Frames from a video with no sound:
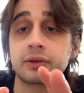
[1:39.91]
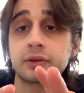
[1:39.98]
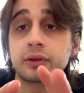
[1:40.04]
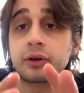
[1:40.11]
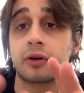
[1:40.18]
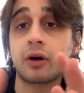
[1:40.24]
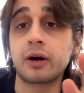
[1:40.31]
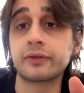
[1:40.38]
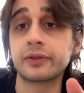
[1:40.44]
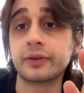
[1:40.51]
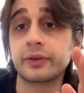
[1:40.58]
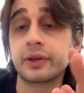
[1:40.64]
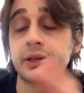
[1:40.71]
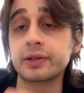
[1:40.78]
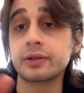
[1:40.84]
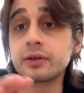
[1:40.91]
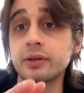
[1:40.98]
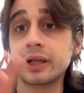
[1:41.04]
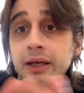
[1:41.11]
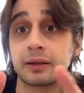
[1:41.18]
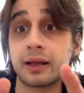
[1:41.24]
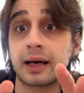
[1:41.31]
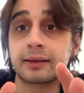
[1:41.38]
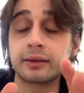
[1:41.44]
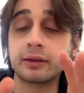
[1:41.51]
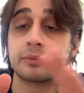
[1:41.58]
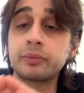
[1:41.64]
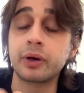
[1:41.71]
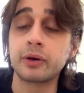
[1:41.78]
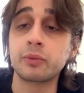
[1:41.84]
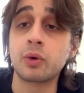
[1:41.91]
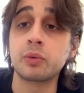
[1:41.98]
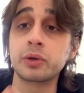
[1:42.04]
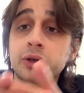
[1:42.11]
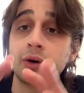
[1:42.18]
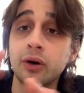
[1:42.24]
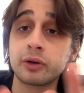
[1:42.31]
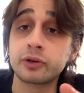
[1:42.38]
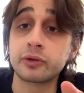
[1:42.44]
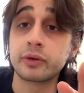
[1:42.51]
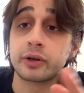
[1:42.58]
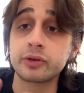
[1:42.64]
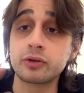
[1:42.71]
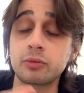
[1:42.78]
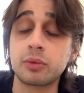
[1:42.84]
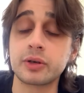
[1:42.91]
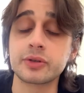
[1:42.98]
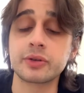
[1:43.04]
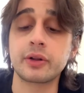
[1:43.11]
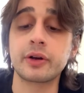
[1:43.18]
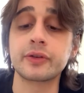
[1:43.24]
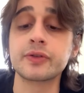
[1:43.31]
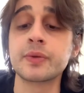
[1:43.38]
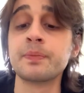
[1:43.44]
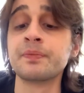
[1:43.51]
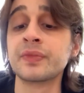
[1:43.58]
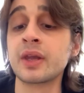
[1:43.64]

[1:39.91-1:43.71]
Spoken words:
and they're often things that are neglected by what we call traditional martial arts.